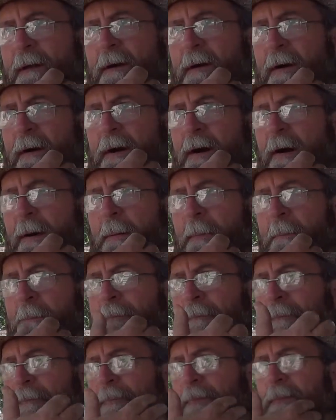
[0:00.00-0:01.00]
Um,
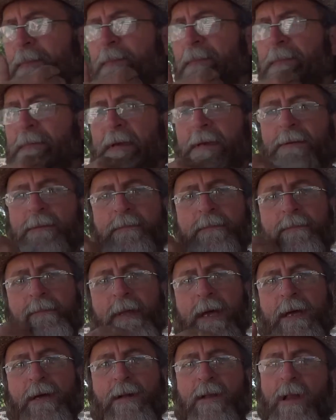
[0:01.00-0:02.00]
they
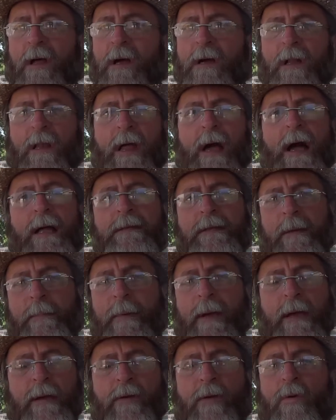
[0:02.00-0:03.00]
they cluck a lot. They
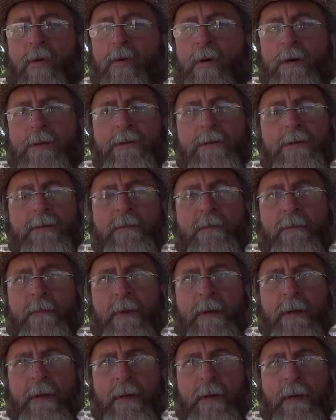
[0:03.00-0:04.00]
make noise.
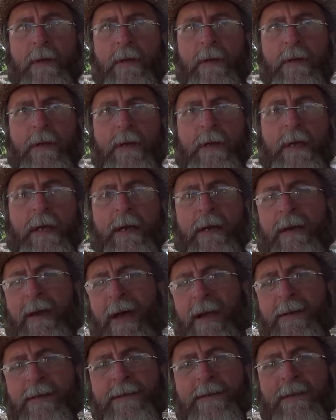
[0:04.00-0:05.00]
You need a nice